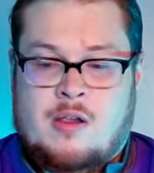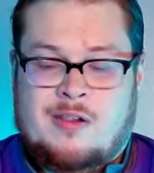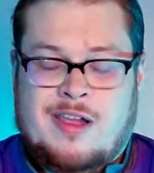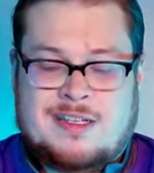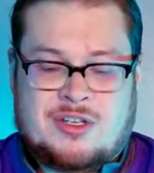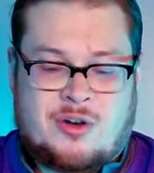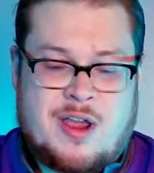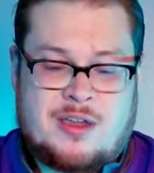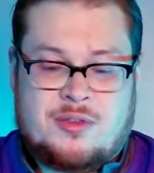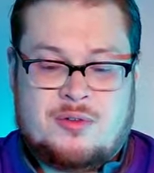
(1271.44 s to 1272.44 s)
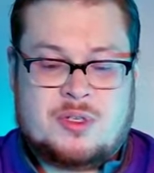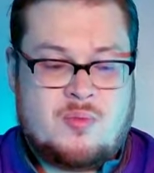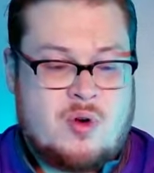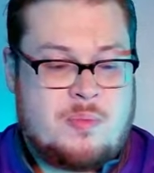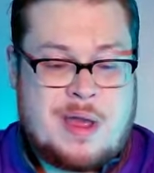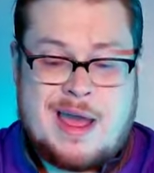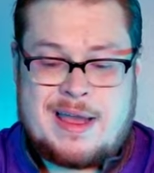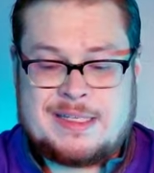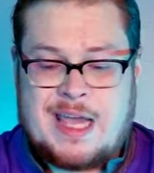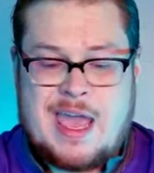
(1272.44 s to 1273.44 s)
Let's crank through some more
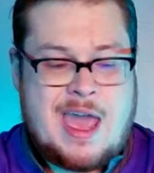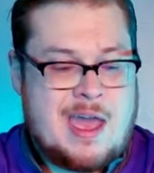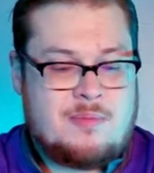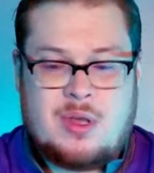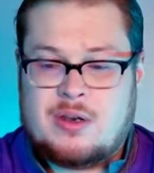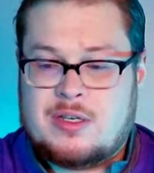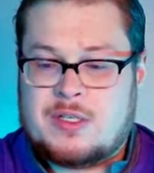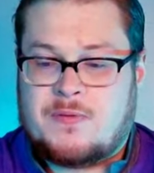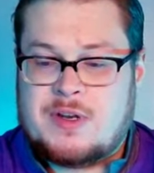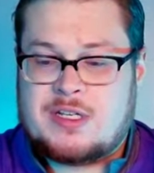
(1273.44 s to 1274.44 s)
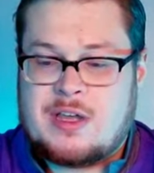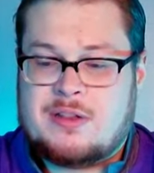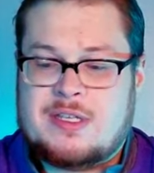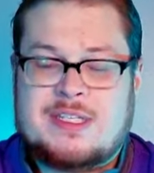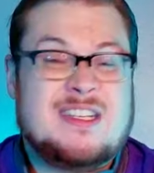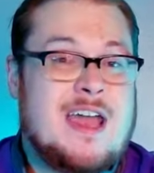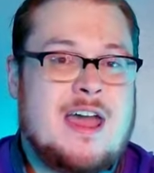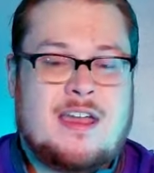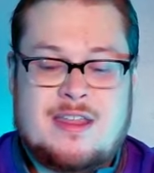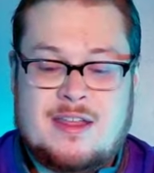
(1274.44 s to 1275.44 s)
packs. I am going to just finish out this
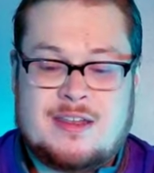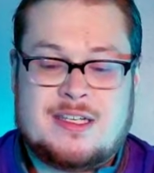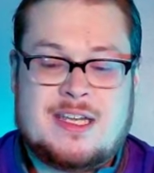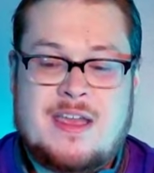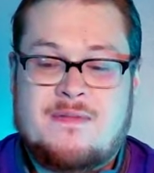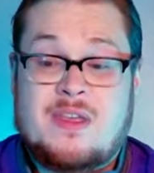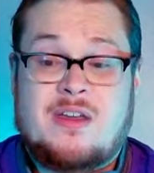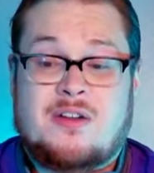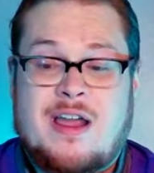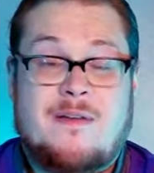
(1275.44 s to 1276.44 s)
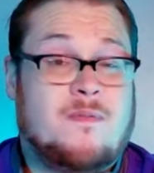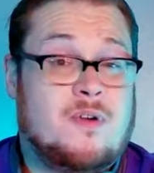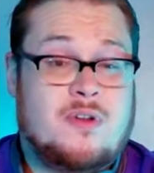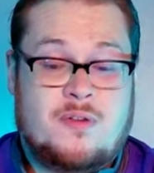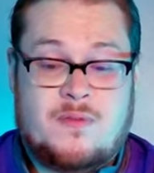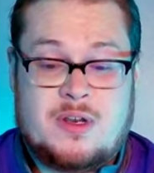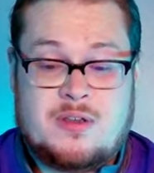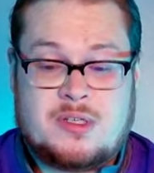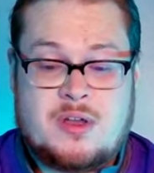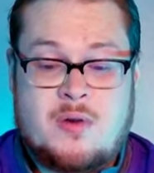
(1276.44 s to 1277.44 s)
stack and then save the other half for another
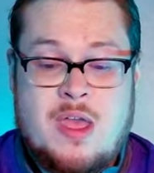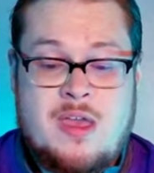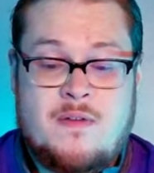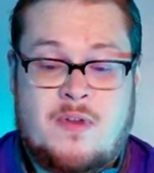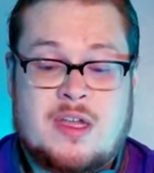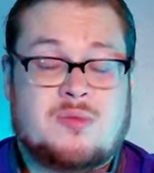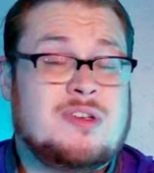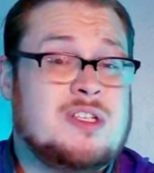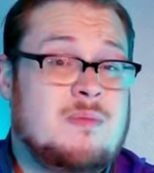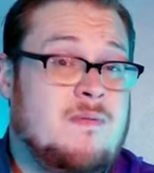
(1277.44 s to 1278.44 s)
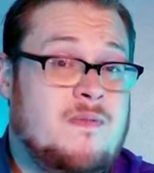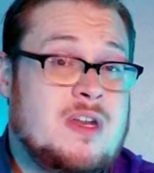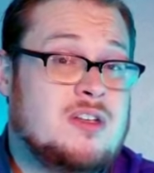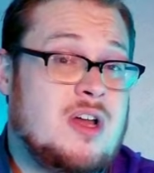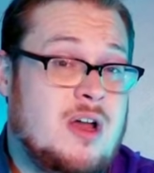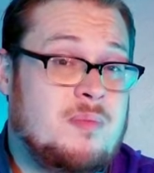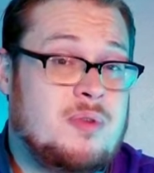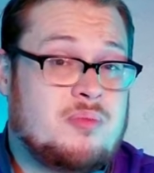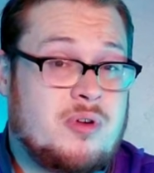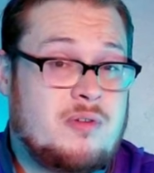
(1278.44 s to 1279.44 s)
video. So if you guys want to see me finish up
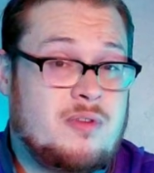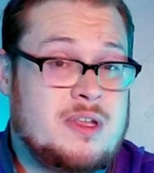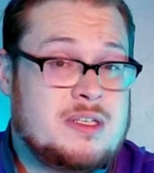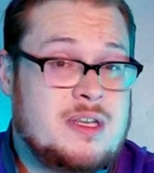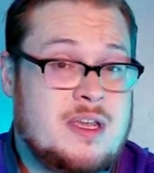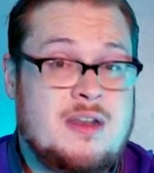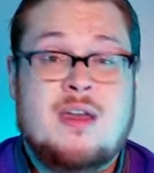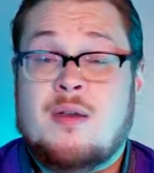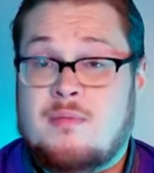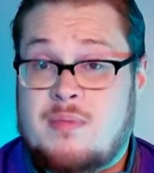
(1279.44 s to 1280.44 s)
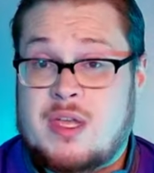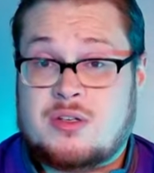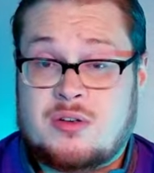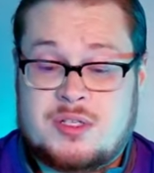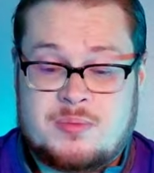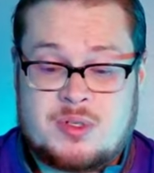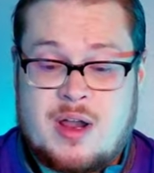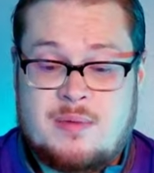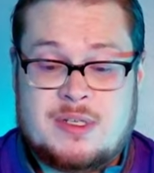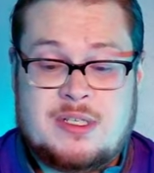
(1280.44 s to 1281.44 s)
the pre-release kit, make sure to
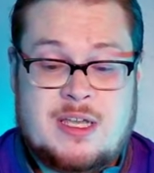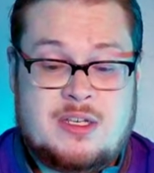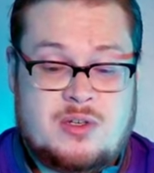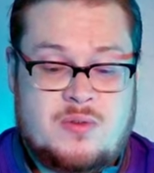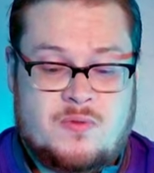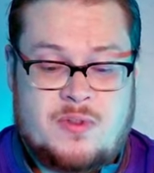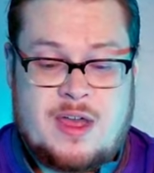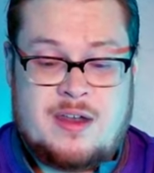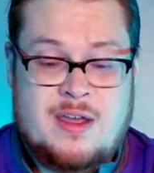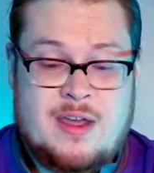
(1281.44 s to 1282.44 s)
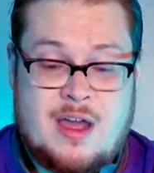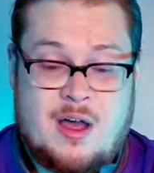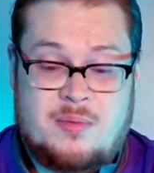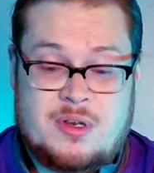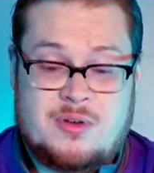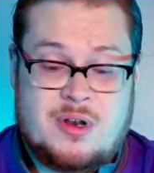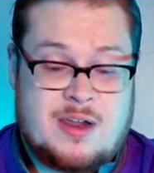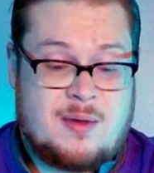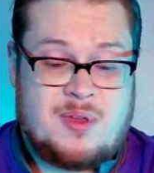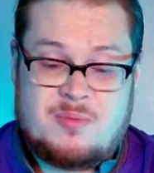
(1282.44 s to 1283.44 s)
subscribe and stay tuned for that. I'll be doing it.
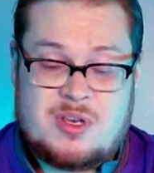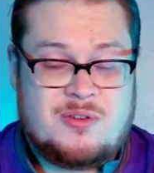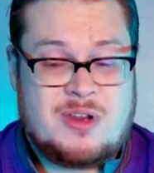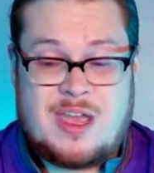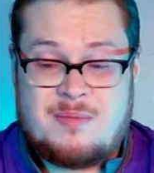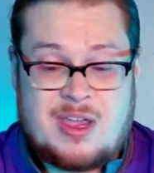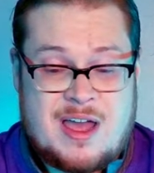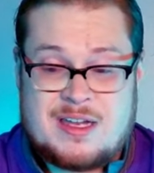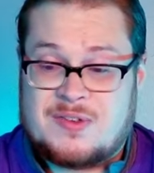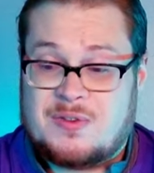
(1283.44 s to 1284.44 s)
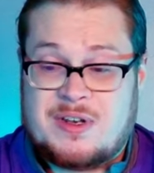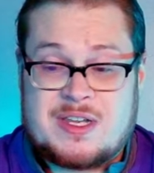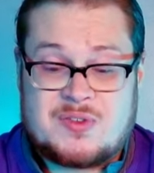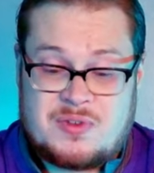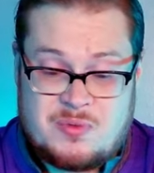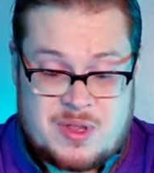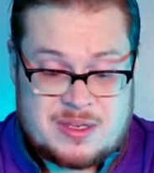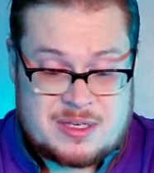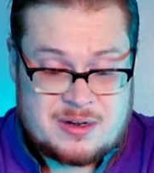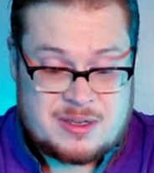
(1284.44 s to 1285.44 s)
I'm going to be doing Game of Gods for the next few
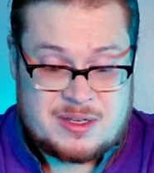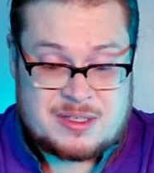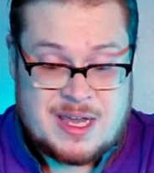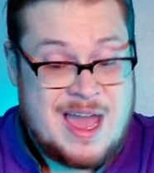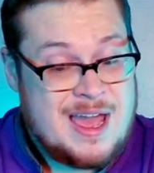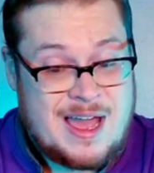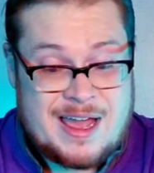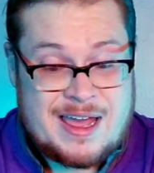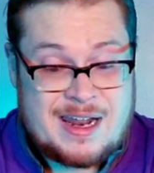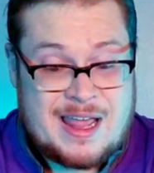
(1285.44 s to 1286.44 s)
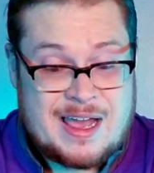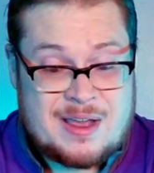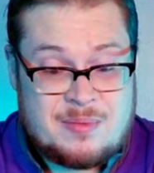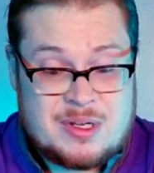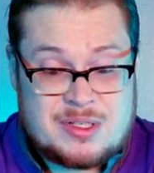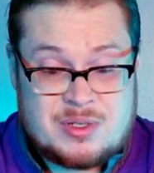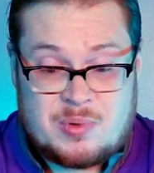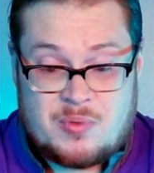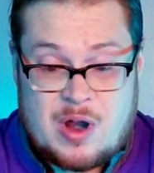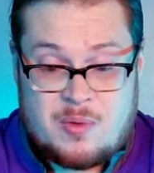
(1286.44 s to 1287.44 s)
weeks here because I got a lot coming in
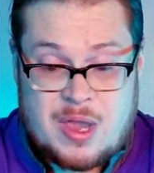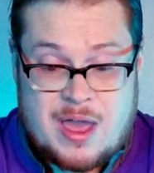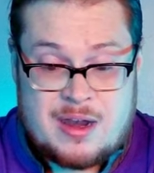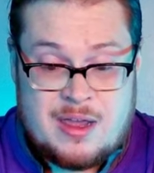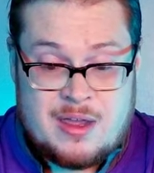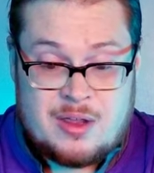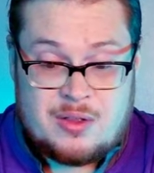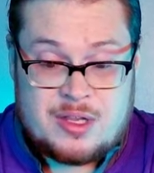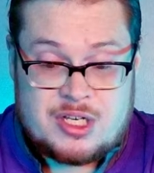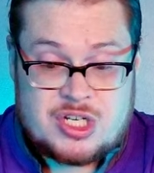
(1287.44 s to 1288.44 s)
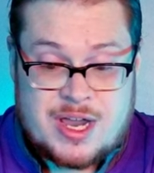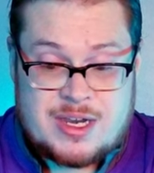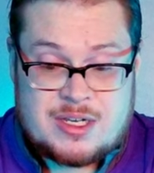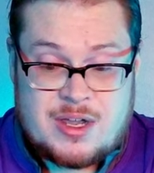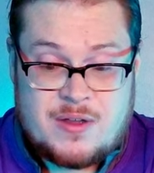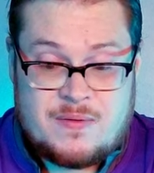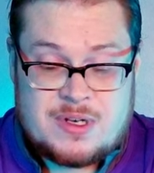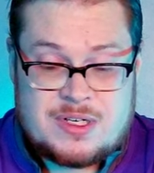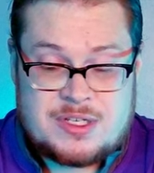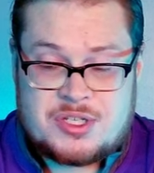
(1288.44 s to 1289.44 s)
super rare. We got the Giant of
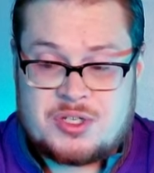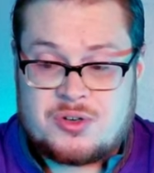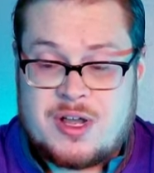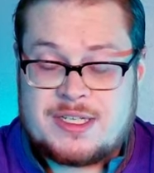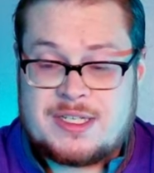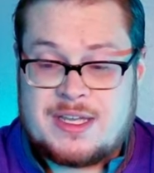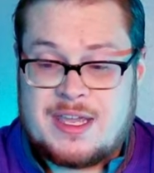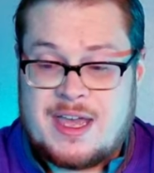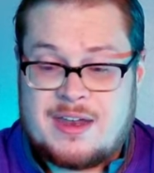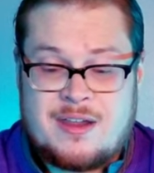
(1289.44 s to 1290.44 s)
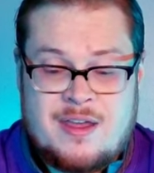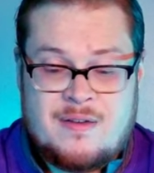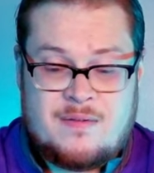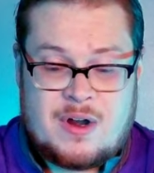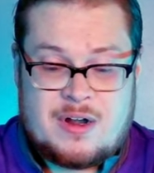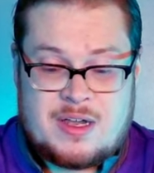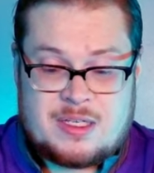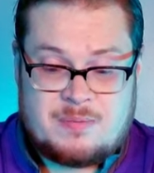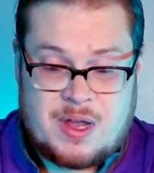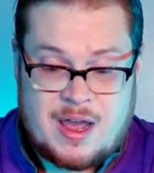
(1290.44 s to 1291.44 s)
Distrust again. Very
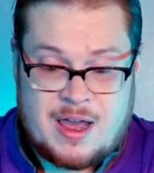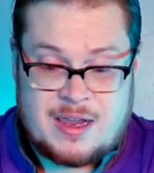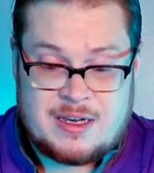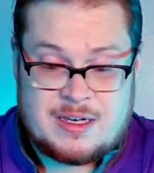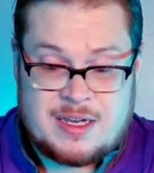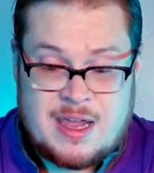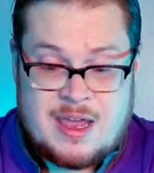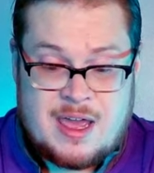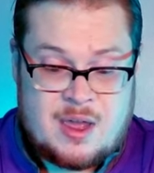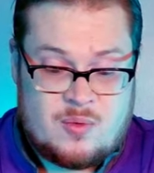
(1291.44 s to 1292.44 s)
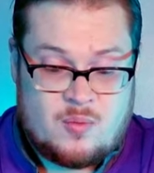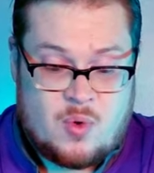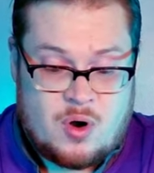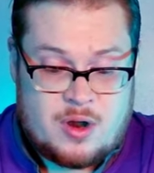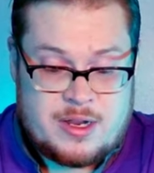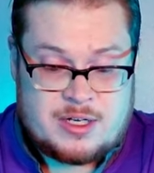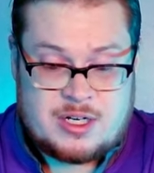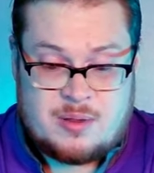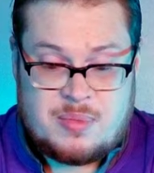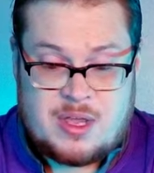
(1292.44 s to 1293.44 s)
nice. Behind it and War, it
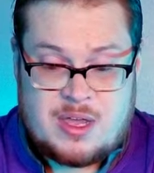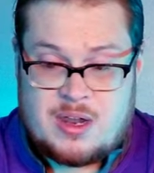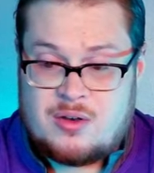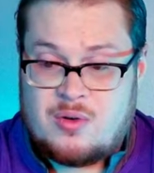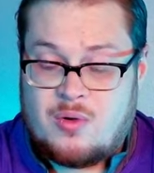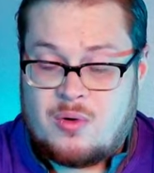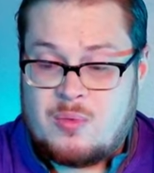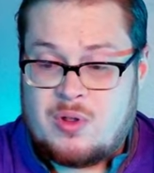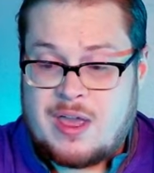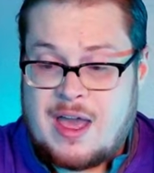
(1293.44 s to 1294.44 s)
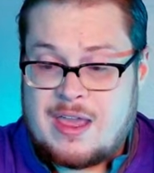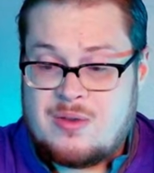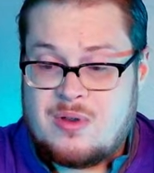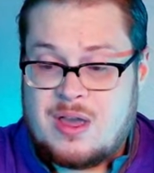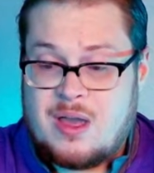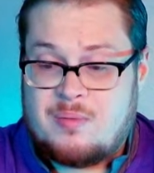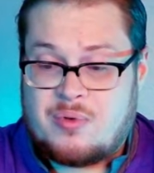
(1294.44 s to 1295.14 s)
shall be normal Cayuga.